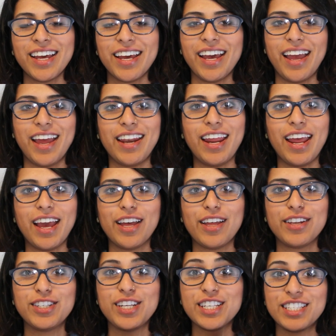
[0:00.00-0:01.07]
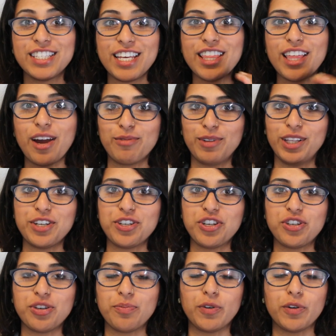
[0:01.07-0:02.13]
and to see that
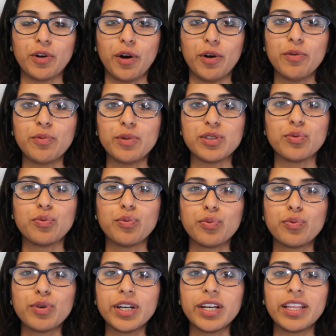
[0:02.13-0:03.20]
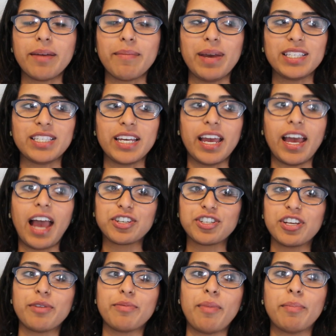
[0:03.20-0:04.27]
relationship grow was really amazing.
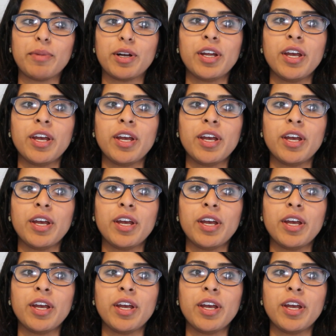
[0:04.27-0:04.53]
Actually, I remember